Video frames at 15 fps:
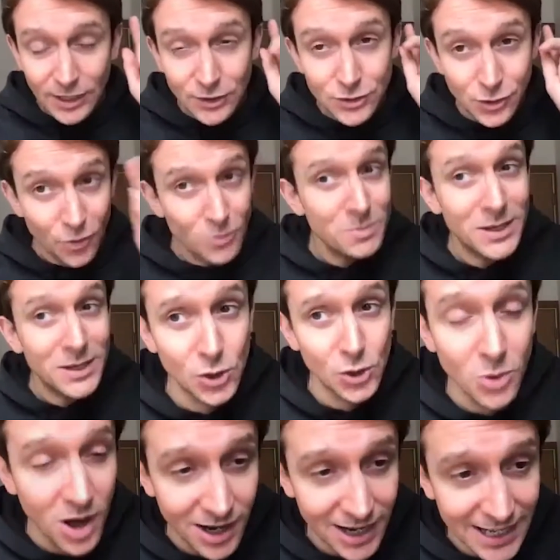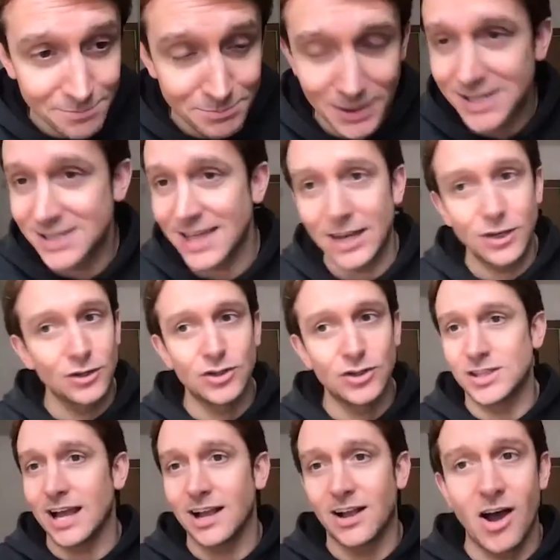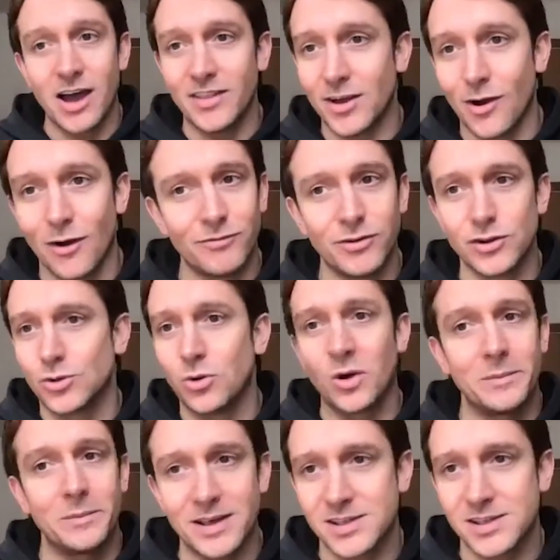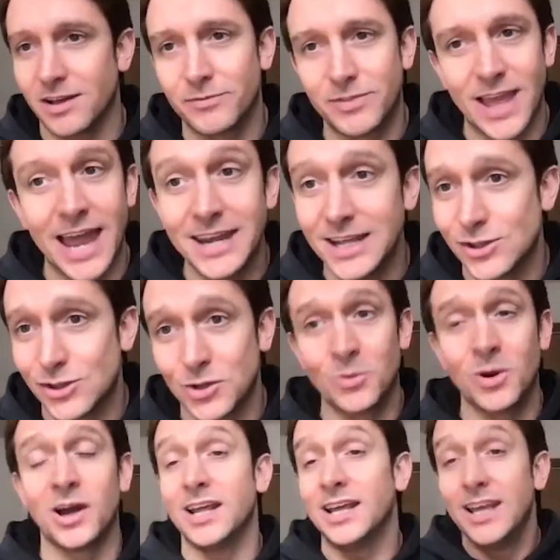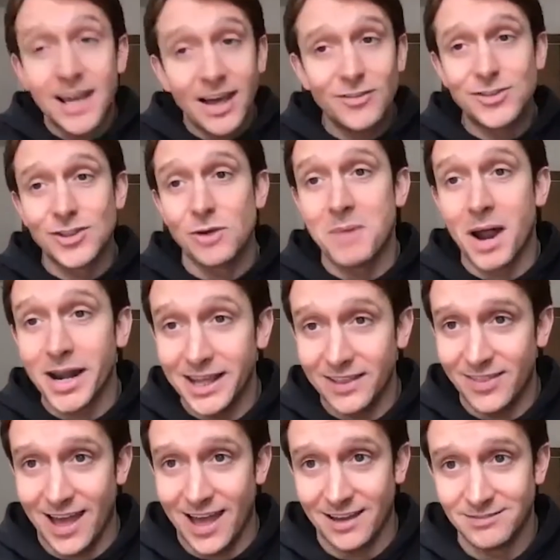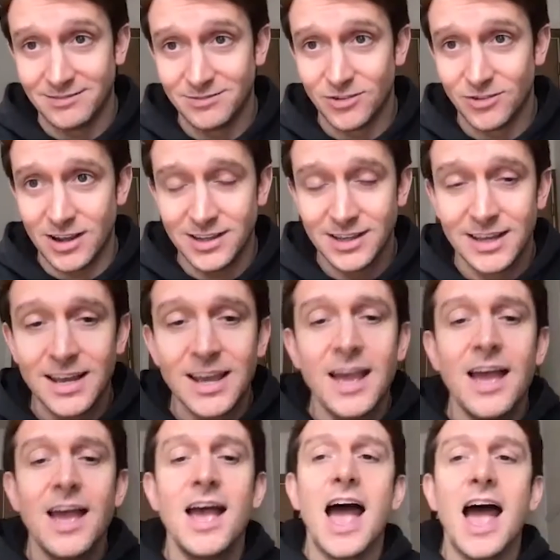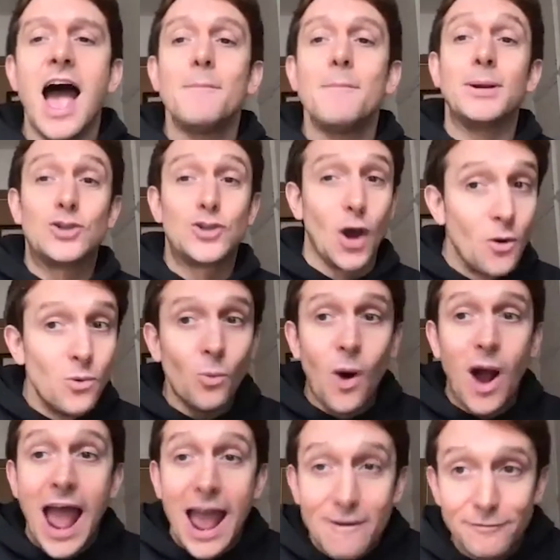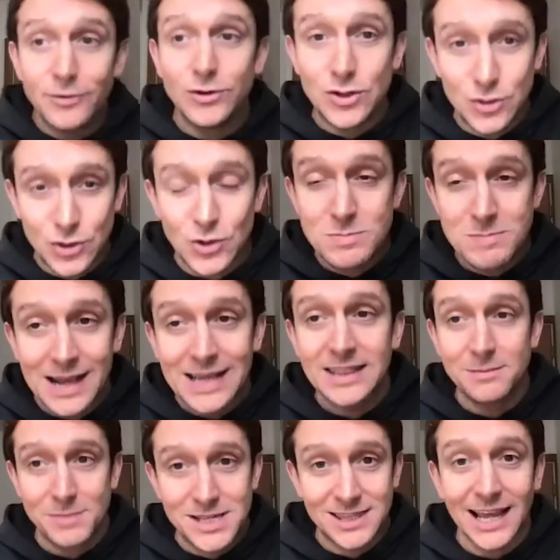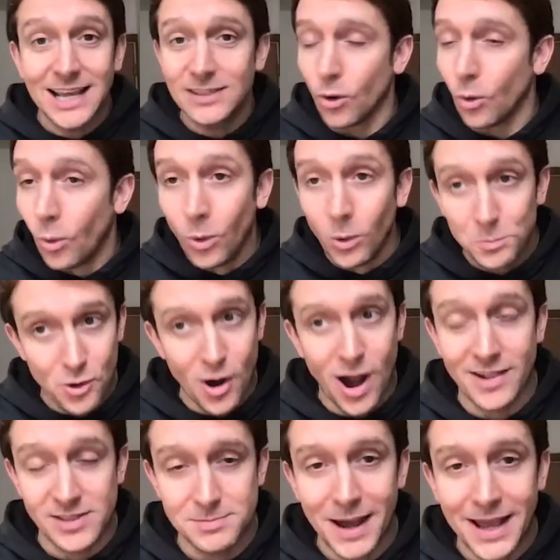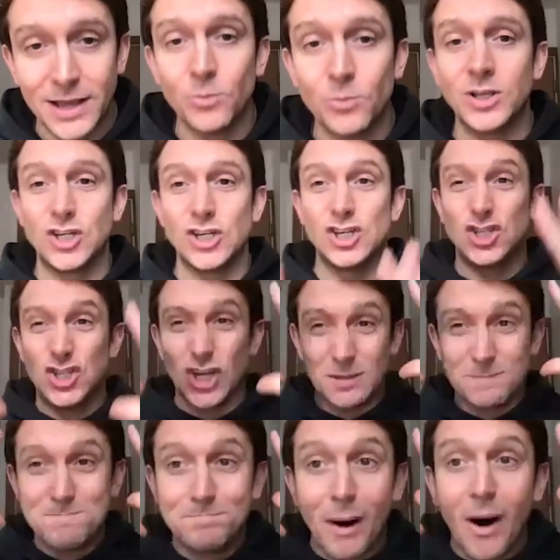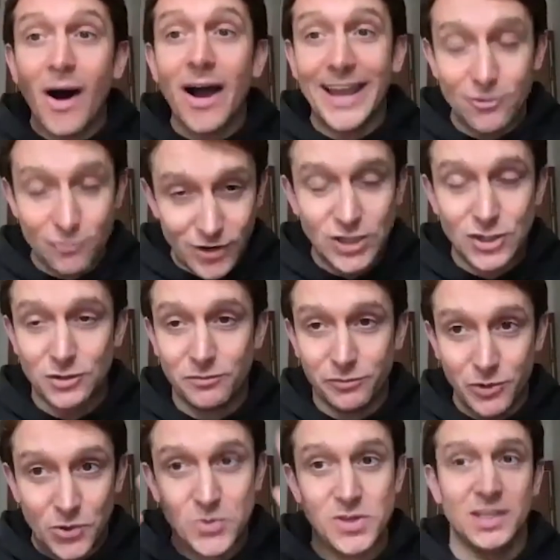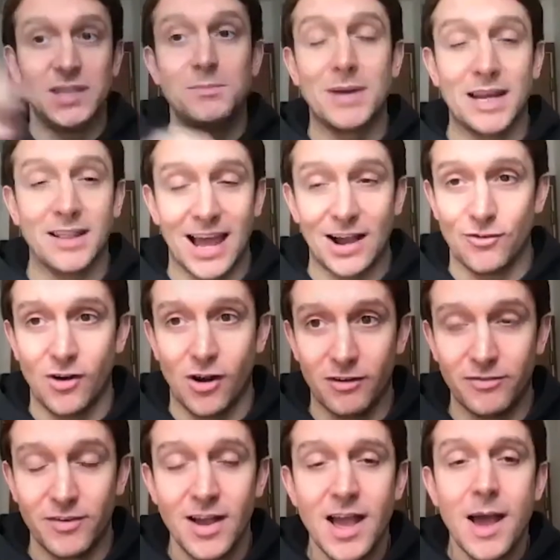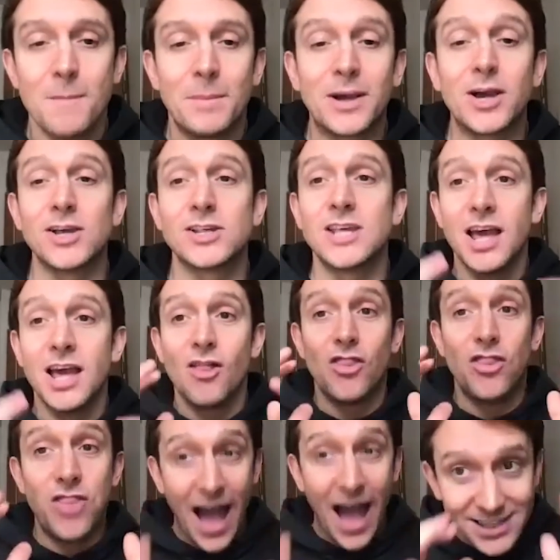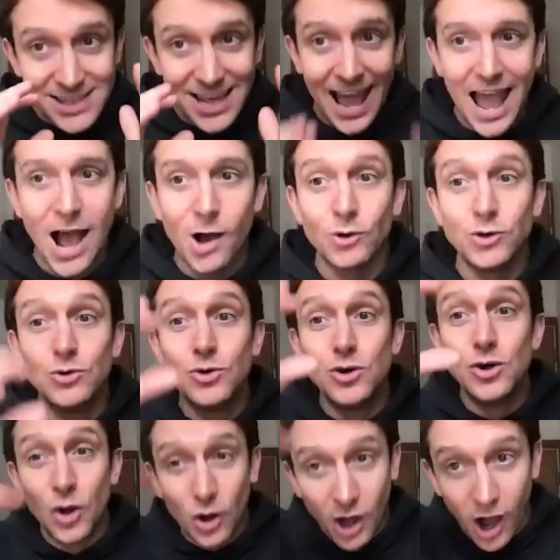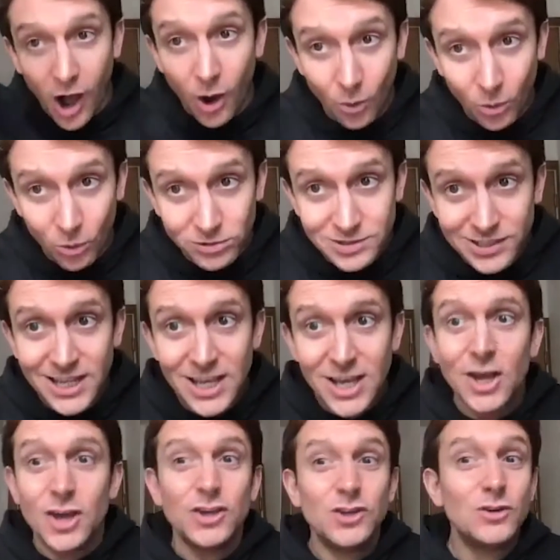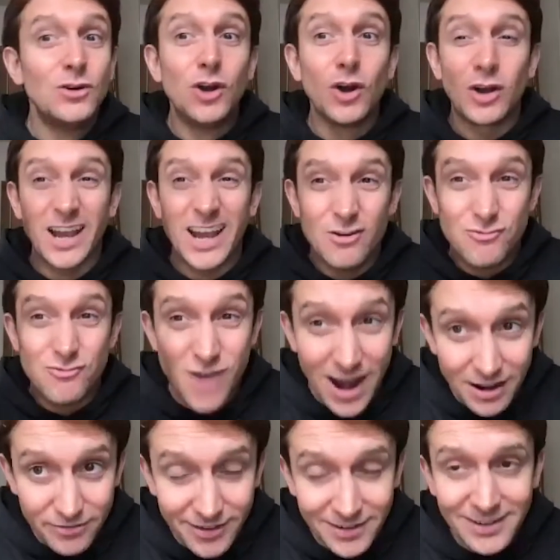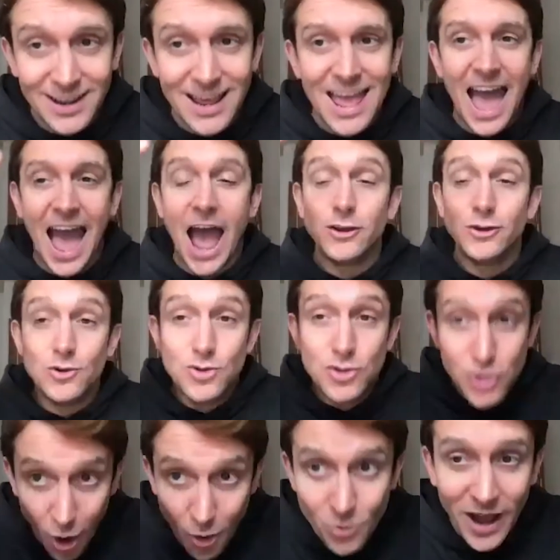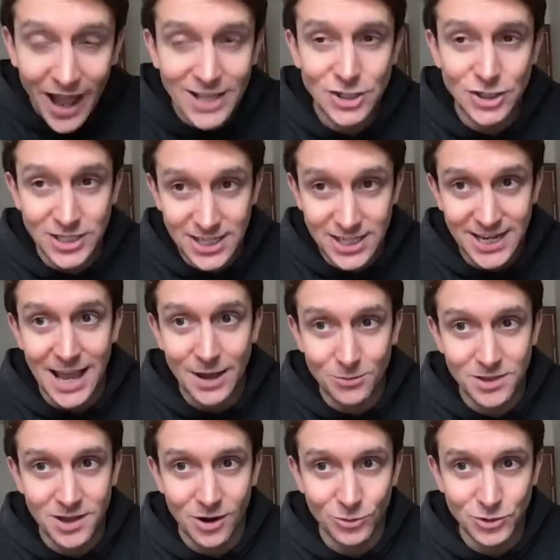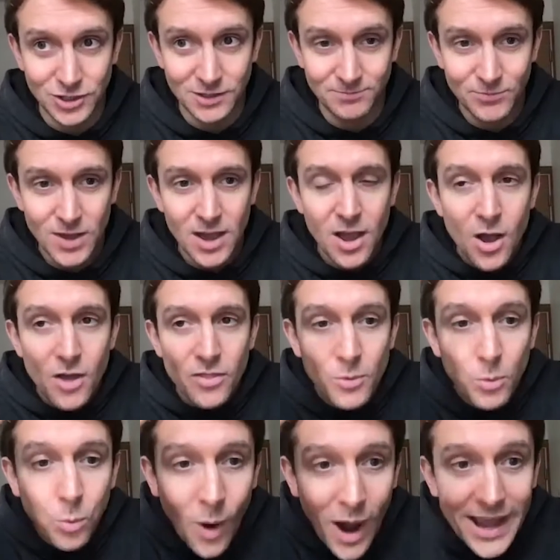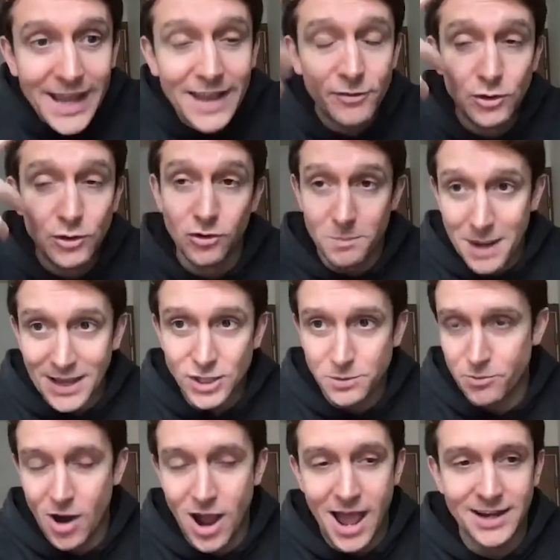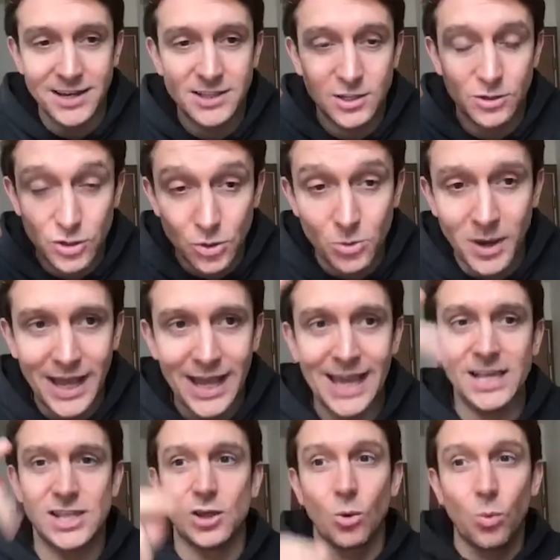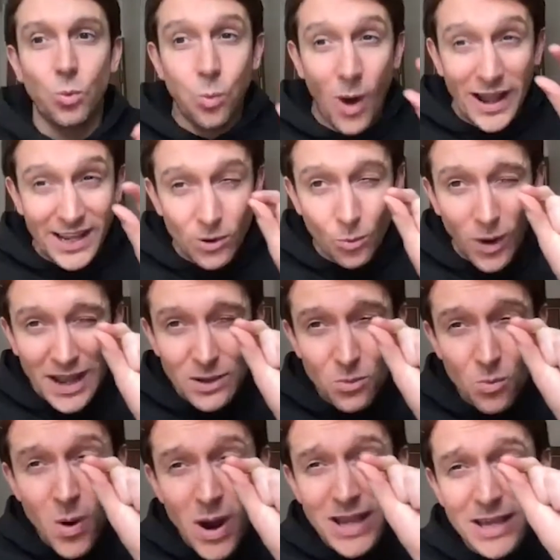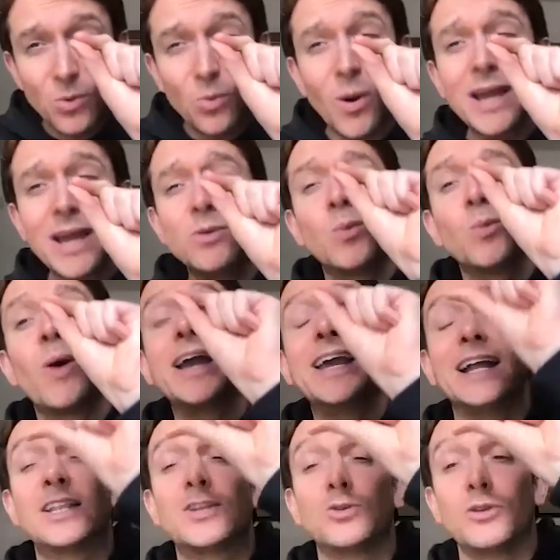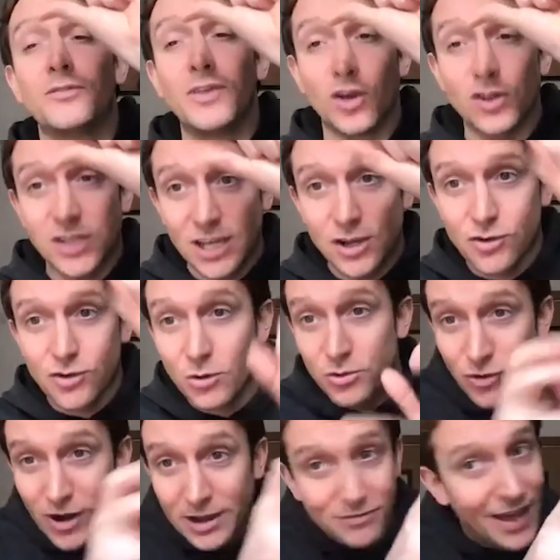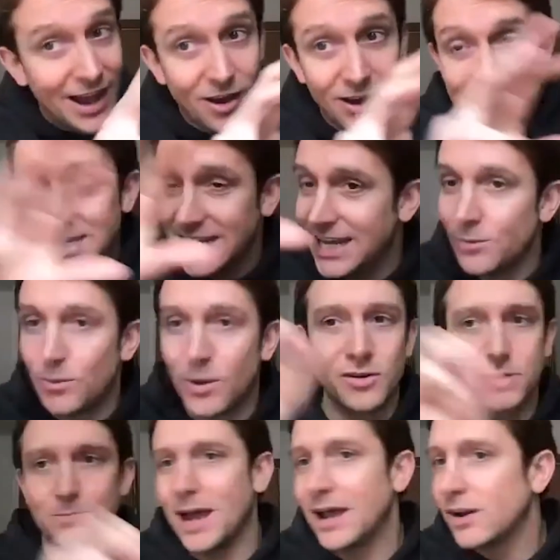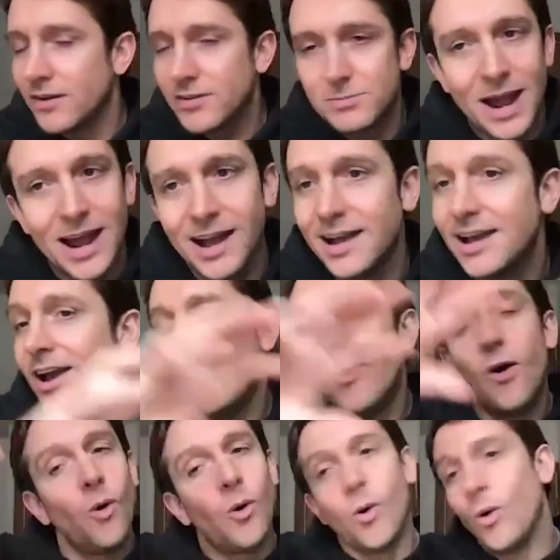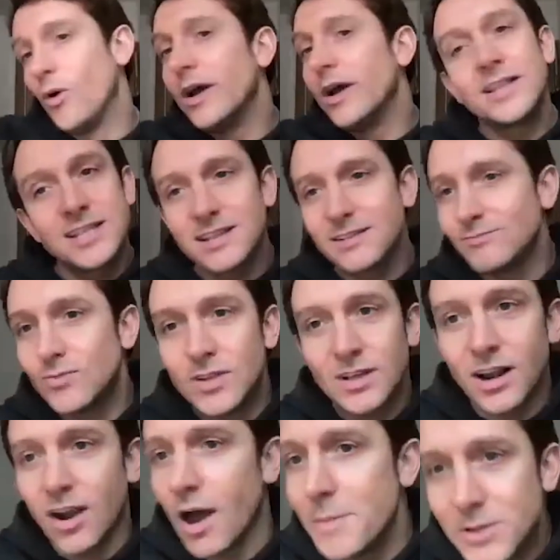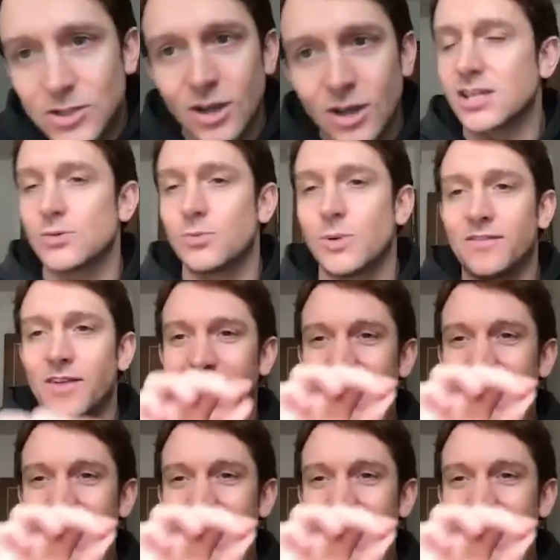Don't be too early because then you're just that guy at the conference talking about stuff 10 years too early. There's no money in that, right? But don't, whatever you do, make the mistake that all brands make, which is just buying reach and frequency in the middle of that graph, because that's how you look old, you look irrelevant, and you don't actually connect with culture. The way, if you're a major brand, to do it is to wait until the velocity growth rate of that idea, whether it's Black Lives Matter or it's climate justice, whatever,